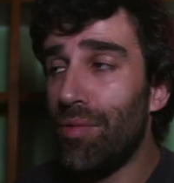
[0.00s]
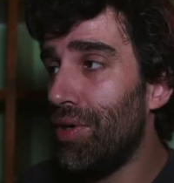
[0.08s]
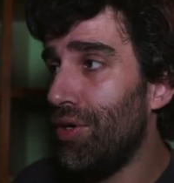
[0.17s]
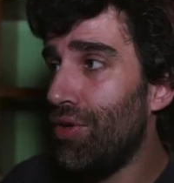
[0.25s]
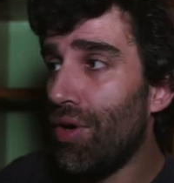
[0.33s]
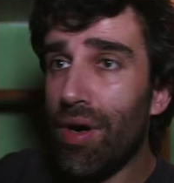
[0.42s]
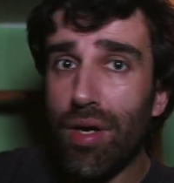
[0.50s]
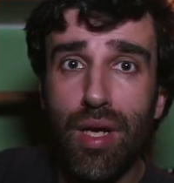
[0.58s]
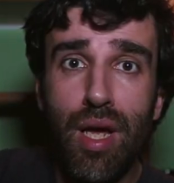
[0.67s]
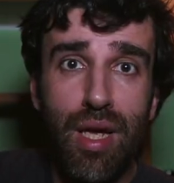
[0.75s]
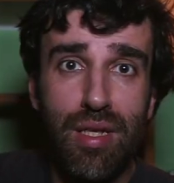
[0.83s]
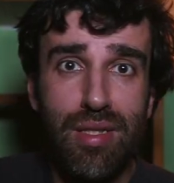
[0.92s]
our
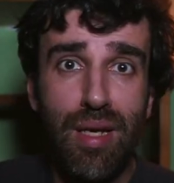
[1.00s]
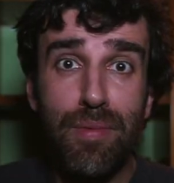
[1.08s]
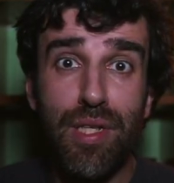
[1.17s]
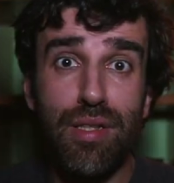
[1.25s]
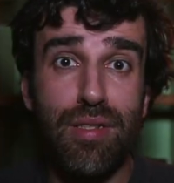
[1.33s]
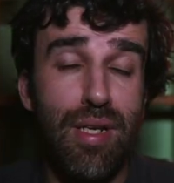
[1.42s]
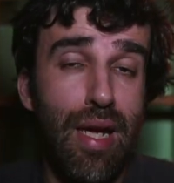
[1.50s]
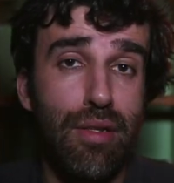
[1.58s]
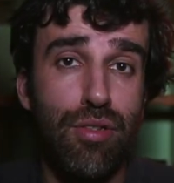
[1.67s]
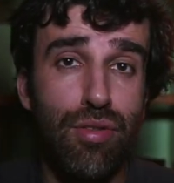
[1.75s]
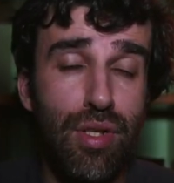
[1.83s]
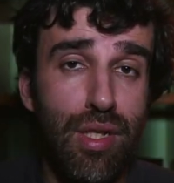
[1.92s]
dark subjects
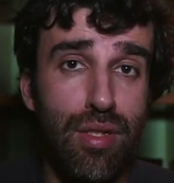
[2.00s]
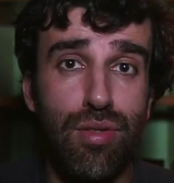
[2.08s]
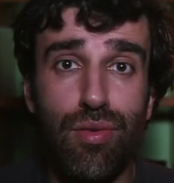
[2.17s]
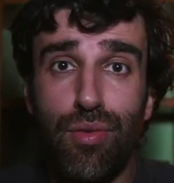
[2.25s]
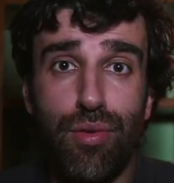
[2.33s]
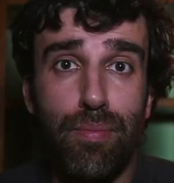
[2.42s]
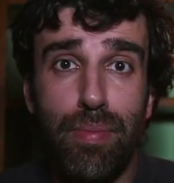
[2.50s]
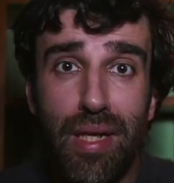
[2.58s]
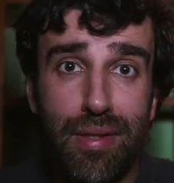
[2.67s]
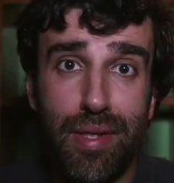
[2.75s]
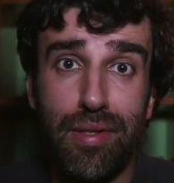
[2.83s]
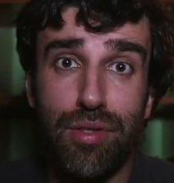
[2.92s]
like trees or
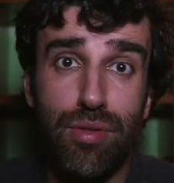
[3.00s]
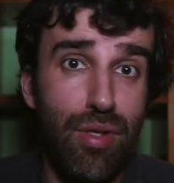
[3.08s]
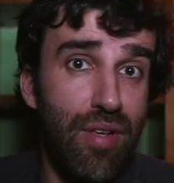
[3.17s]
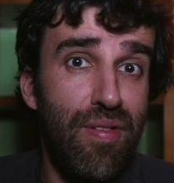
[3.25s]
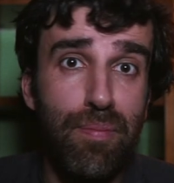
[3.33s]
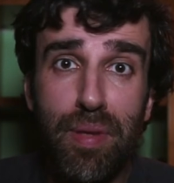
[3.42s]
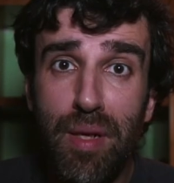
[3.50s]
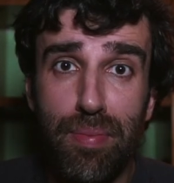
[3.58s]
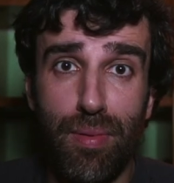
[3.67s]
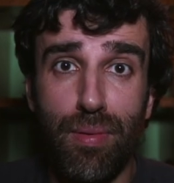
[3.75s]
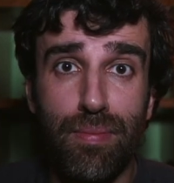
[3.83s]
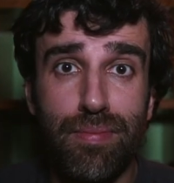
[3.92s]
buildings or even people.